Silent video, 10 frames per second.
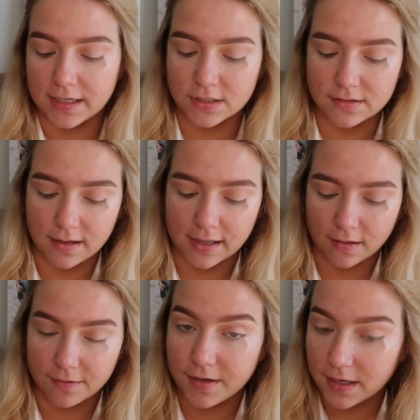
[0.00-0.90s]
I
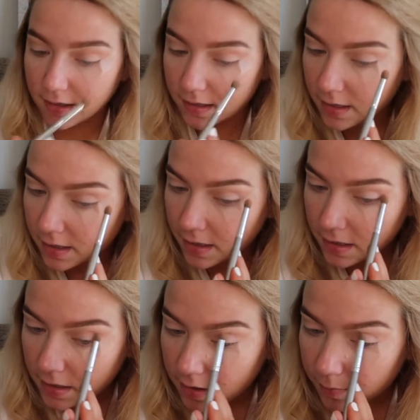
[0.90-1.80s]
love it.
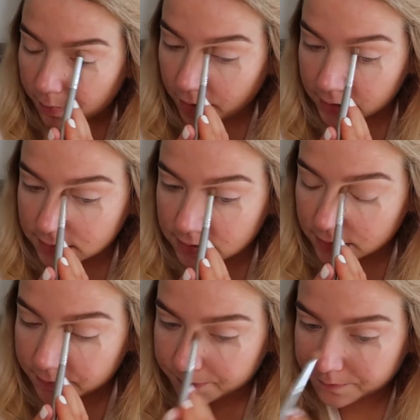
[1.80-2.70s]
But
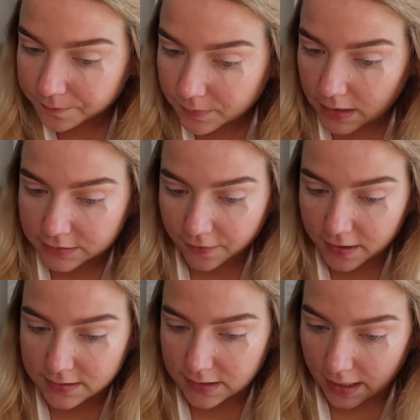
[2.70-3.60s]
as
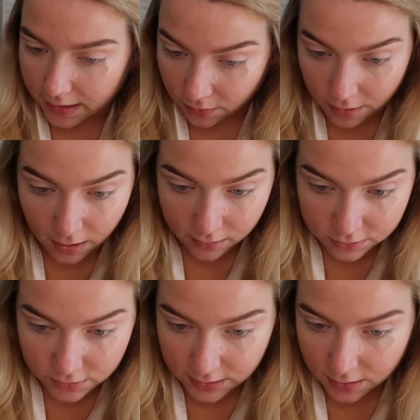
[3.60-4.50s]
far as
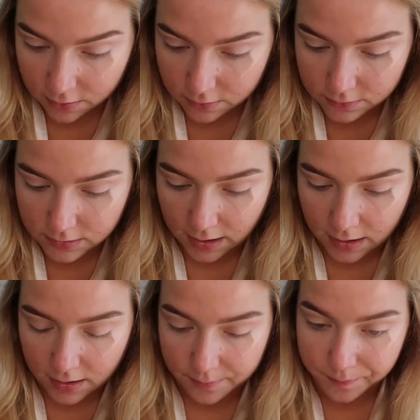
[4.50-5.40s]
non-alcoholic drink goes,
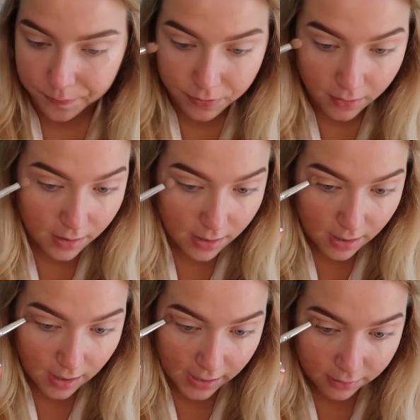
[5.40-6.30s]

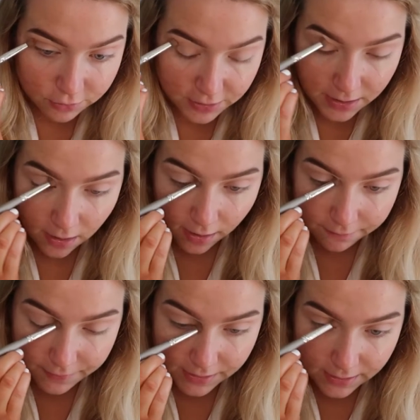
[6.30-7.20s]
I don't drink
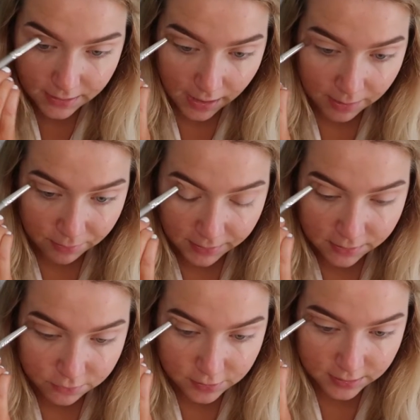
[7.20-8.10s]
coffee. I really
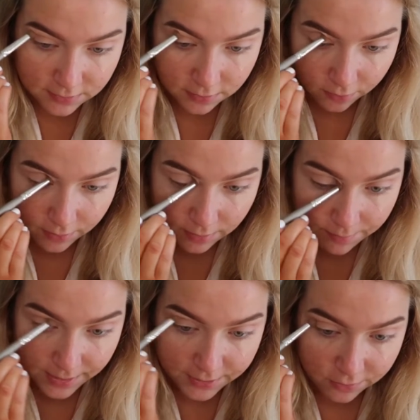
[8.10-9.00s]
don't drink soda,
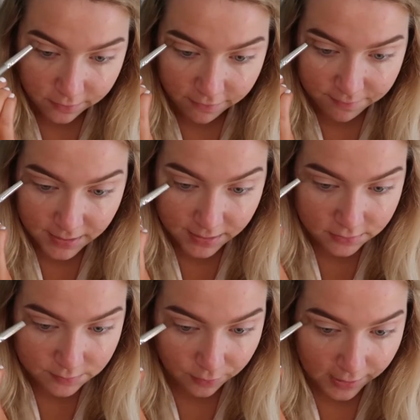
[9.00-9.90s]
but I do love me a
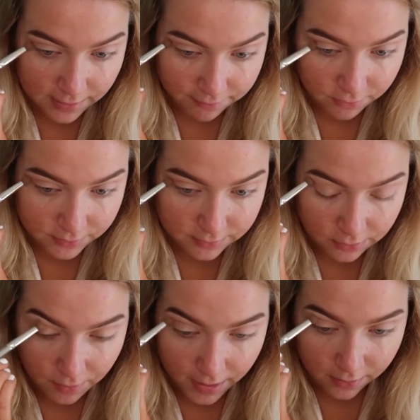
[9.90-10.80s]
good Sprite every once
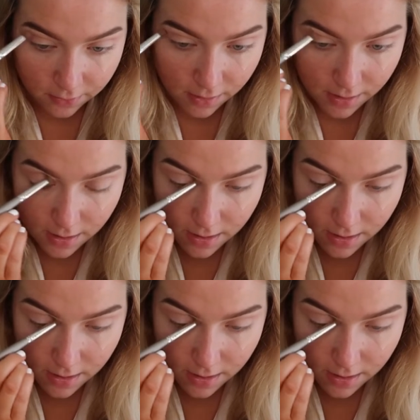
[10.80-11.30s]
in a while.